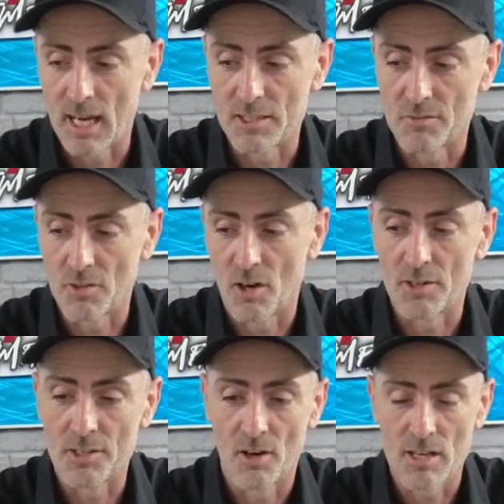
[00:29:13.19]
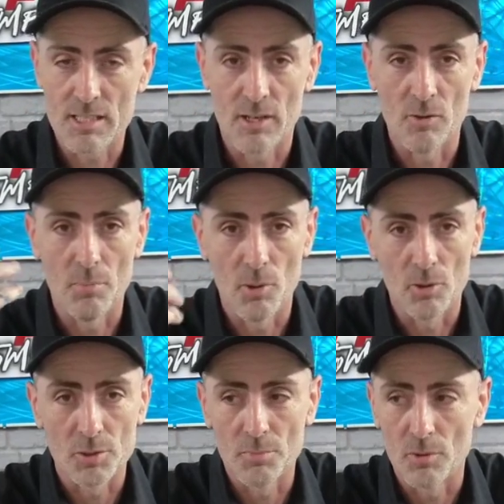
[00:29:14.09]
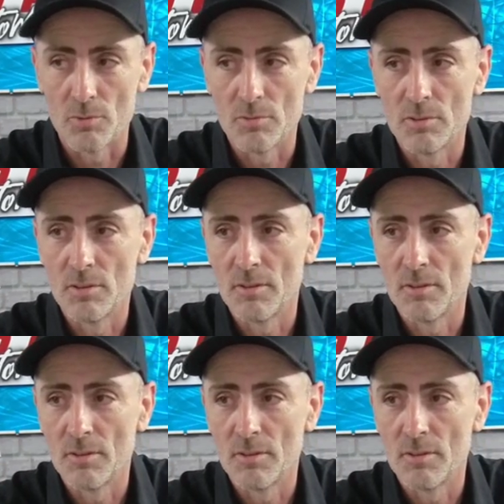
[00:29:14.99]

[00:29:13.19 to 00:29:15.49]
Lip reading: and you've got a nice little portable